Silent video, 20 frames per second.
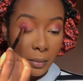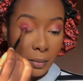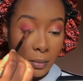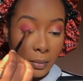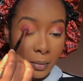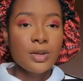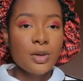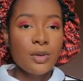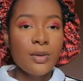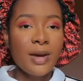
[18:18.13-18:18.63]

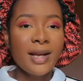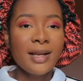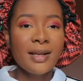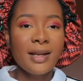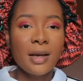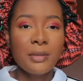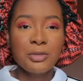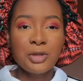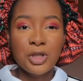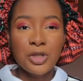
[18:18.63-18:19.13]
So right
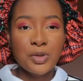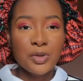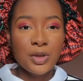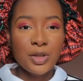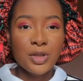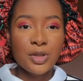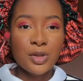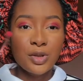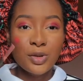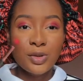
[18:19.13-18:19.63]
now I'm just
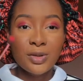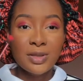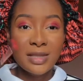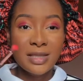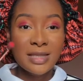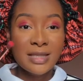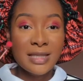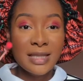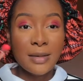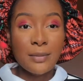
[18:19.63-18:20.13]
going to use
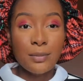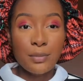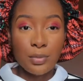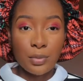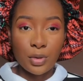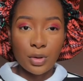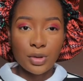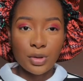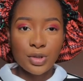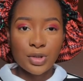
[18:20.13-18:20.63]
this same
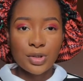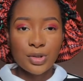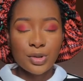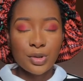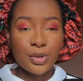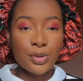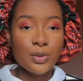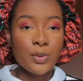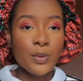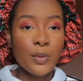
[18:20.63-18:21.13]
brush
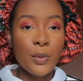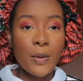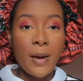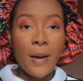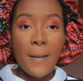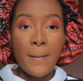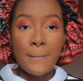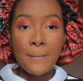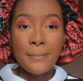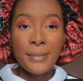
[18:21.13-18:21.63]
to
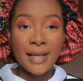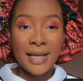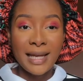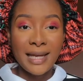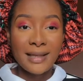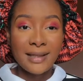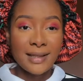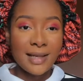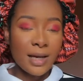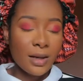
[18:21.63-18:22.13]

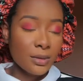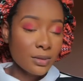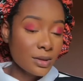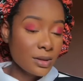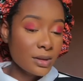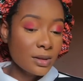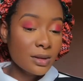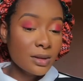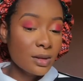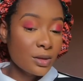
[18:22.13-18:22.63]
blend
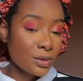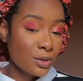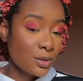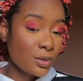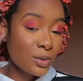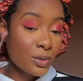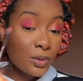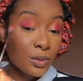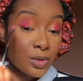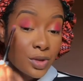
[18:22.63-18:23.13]
out the
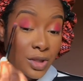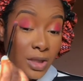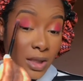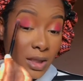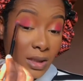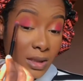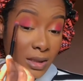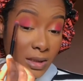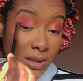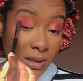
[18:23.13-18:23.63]
two
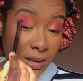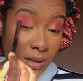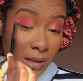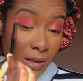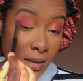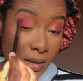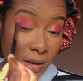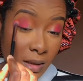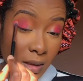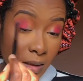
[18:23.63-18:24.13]
shades.
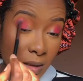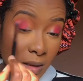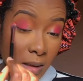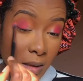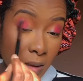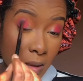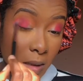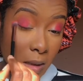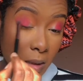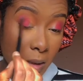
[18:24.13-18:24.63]

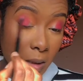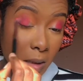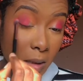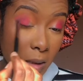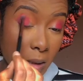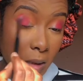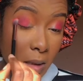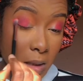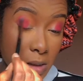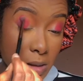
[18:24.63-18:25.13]

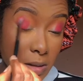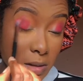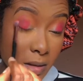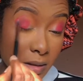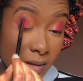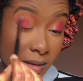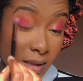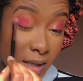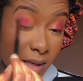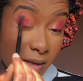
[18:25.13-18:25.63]

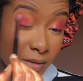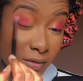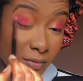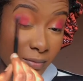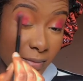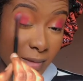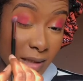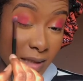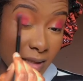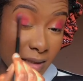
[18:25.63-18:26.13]
Just kind
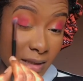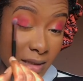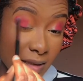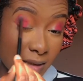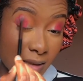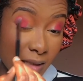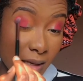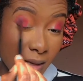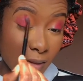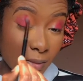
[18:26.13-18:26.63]
of blend
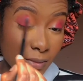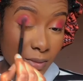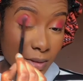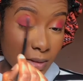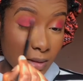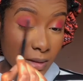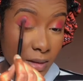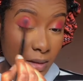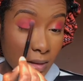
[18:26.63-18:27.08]
it out.